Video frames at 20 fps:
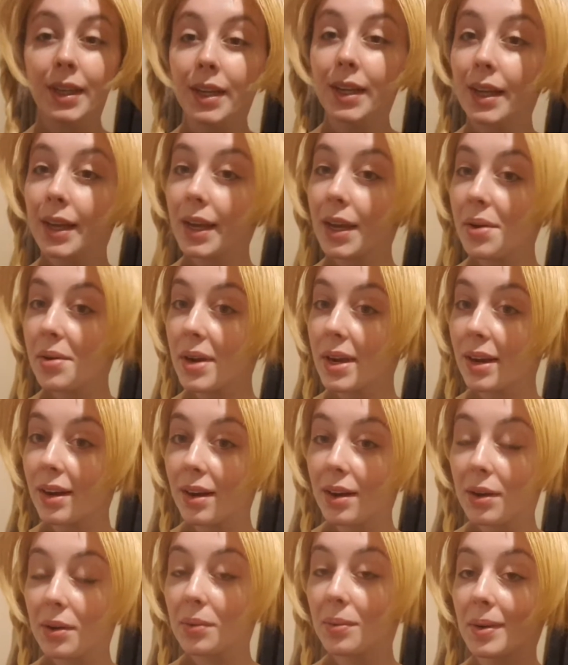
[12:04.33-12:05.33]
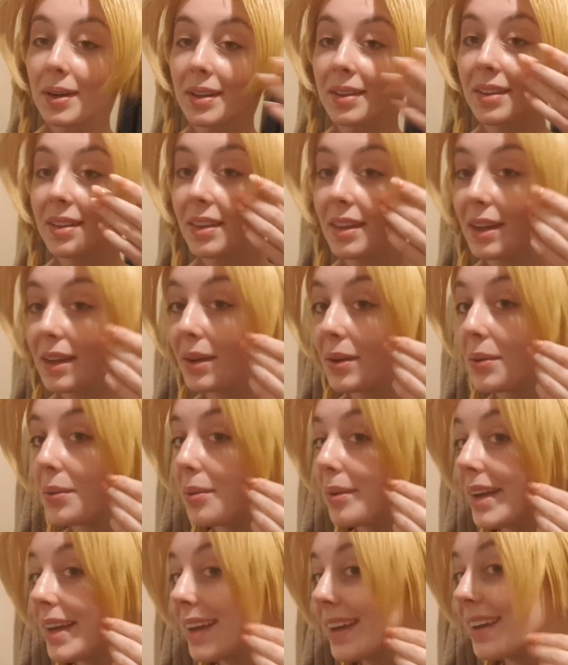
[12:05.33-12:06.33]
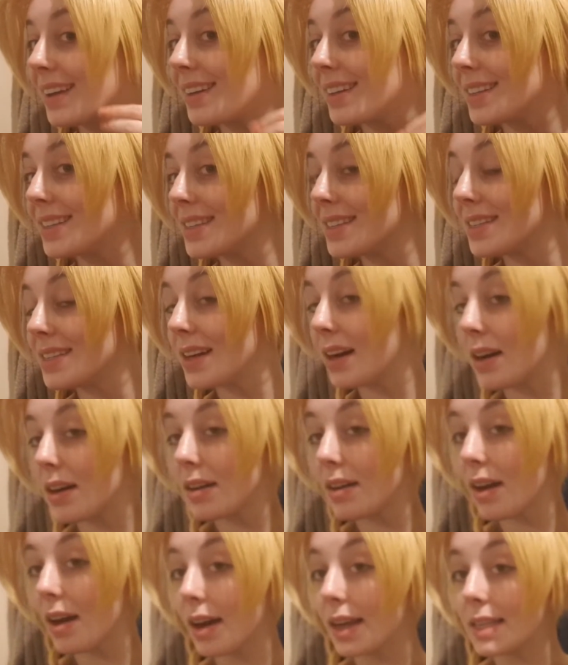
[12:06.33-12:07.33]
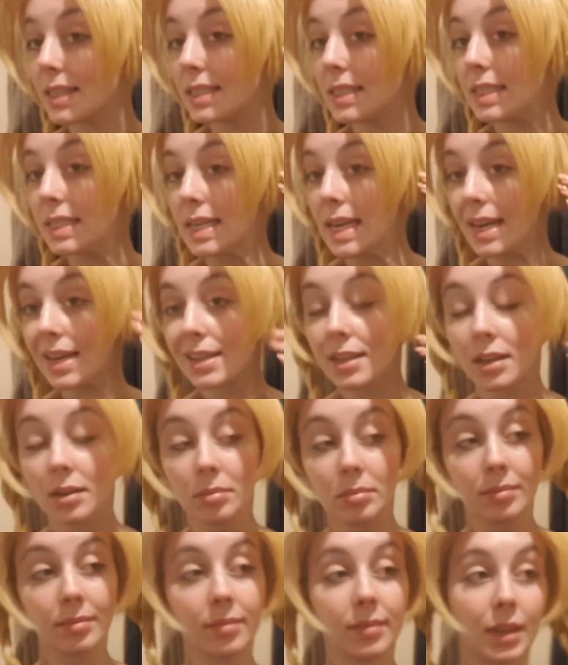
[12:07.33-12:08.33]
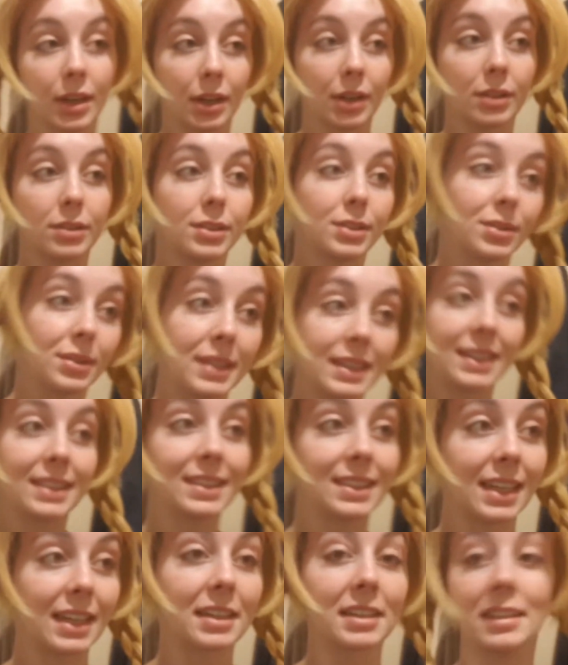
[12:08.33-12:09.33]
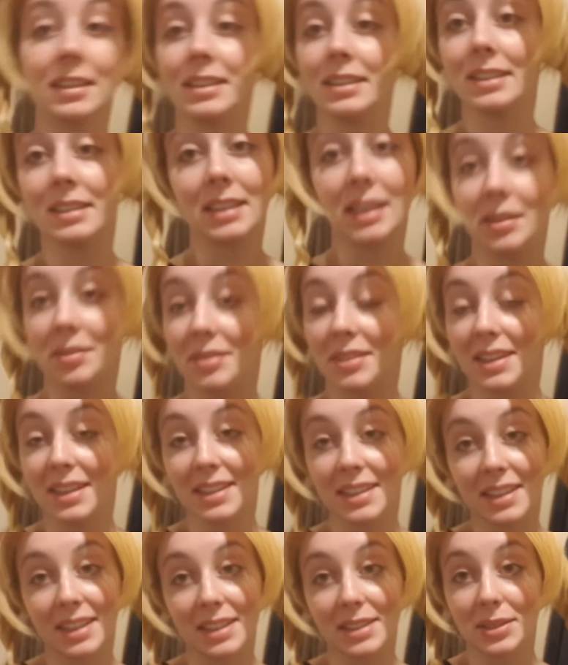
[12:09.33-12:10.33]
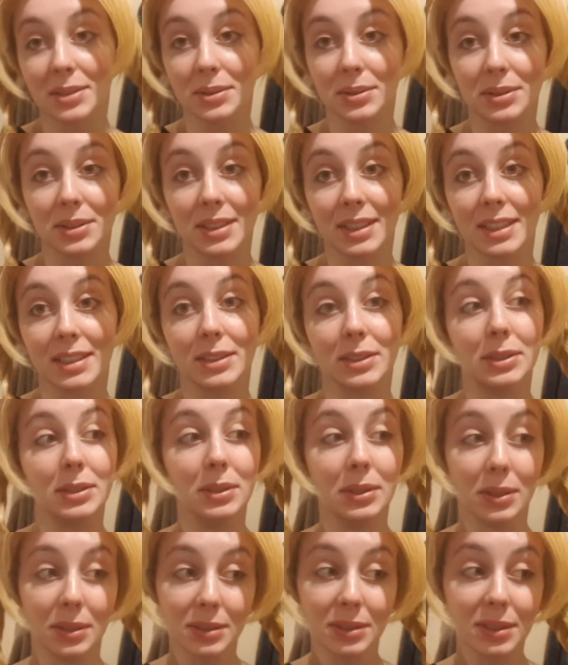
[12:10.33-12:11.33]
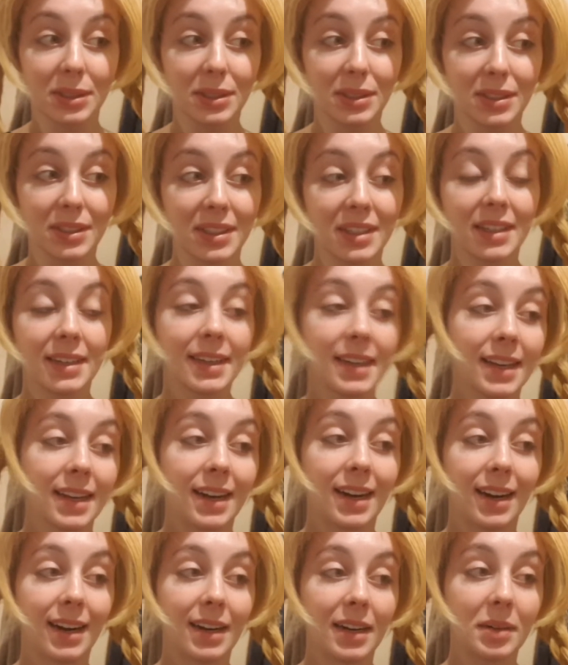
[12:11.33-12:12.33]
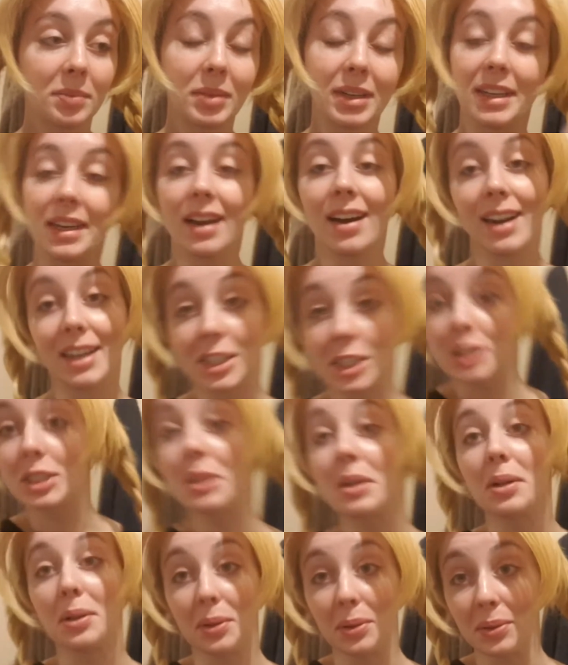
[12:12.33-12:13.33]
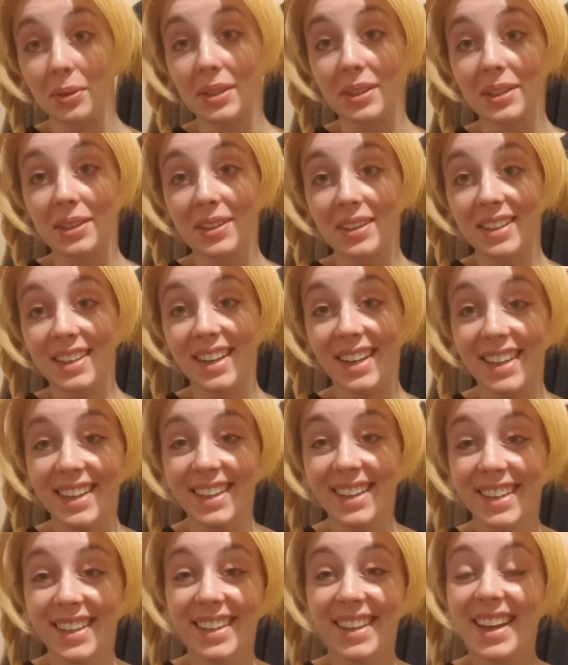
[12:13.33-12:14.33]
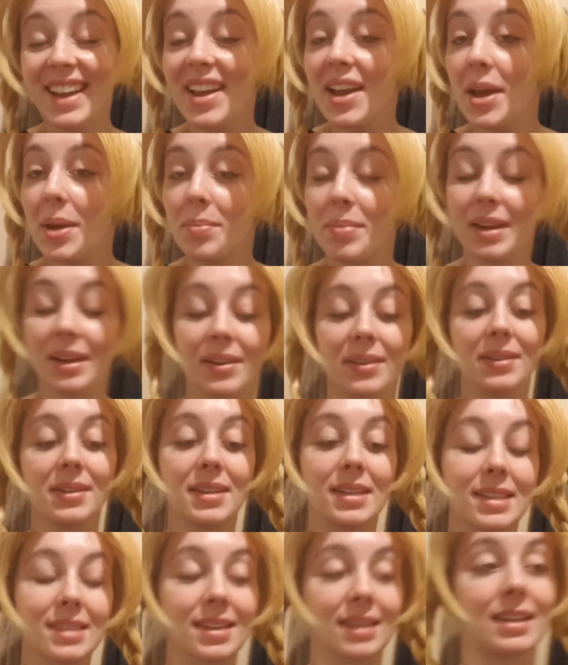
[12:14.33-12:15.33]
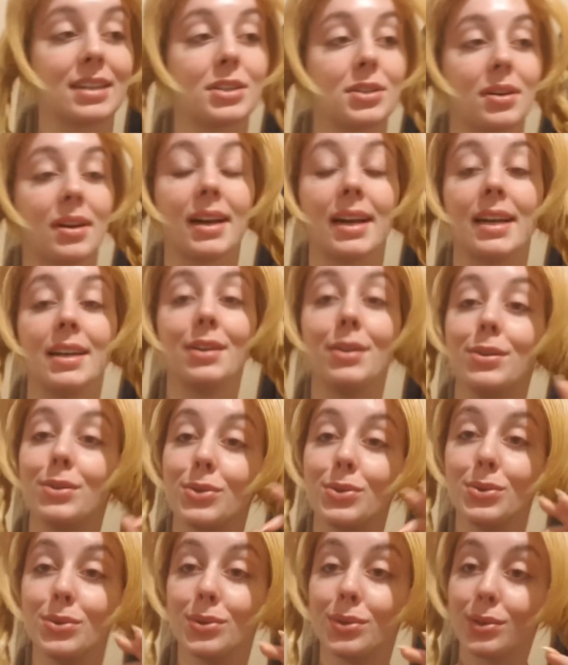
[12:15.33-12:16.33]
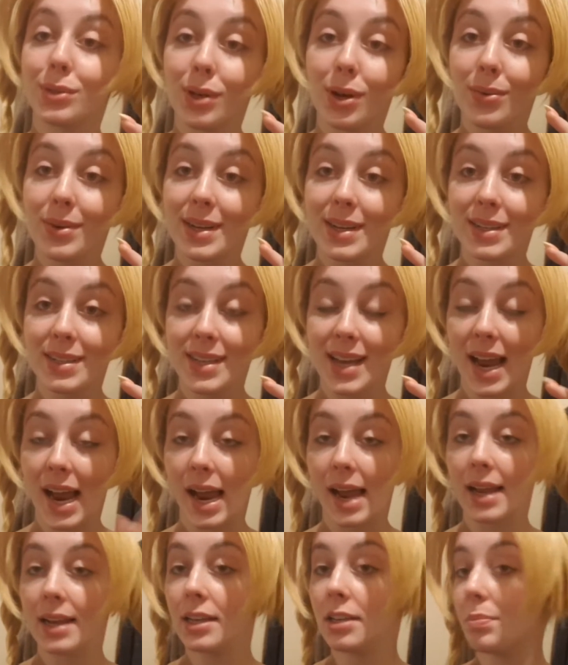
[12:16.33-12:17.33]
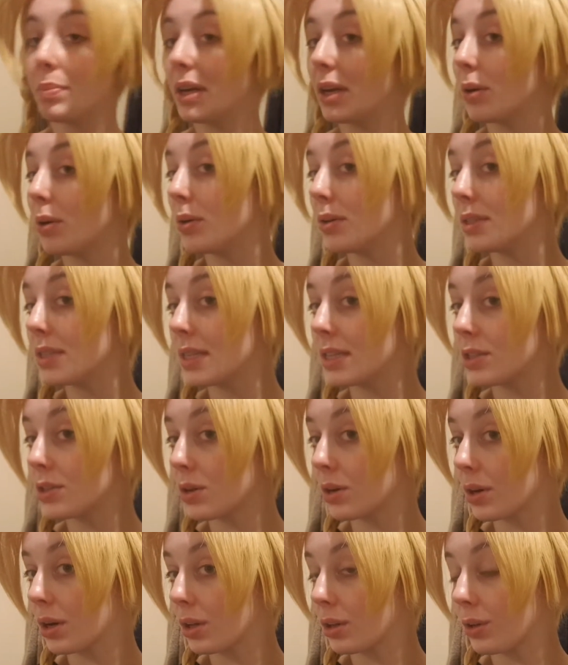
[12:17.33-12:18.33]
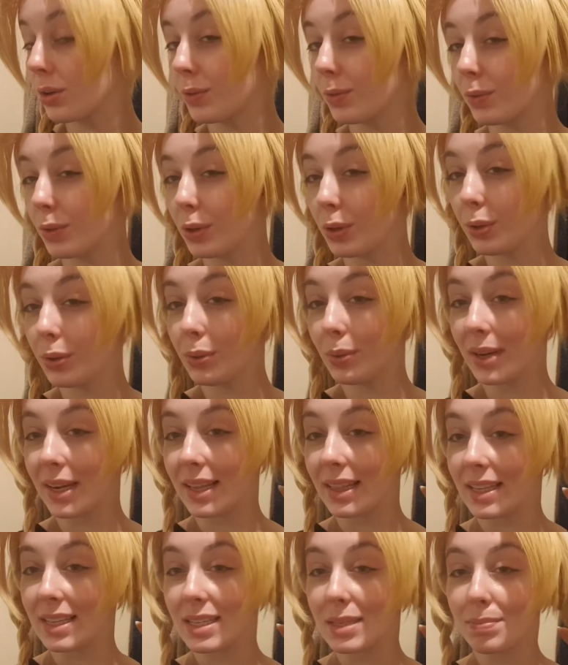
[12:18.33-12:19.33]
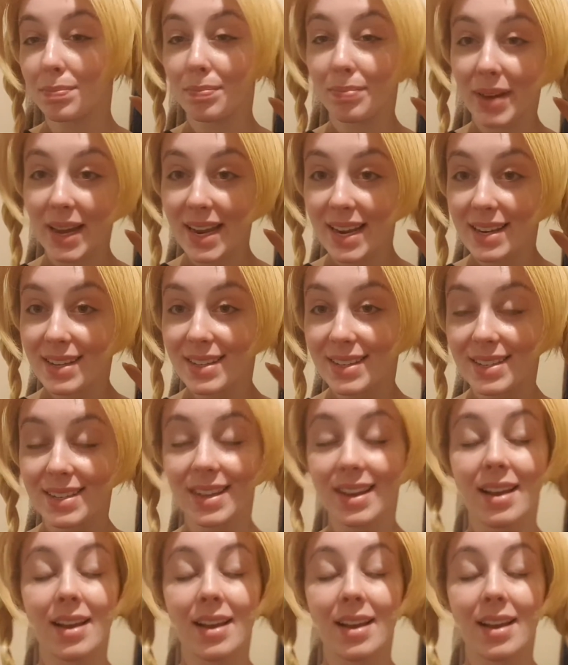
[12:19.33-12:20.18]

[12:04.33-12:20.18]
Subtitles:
Here we are with the wig done. I end up, doing exactly the same thing that I told you guys not to do. Yeah, I just glued it on because I tried to sew it, and because it's got a lot of glue in this base,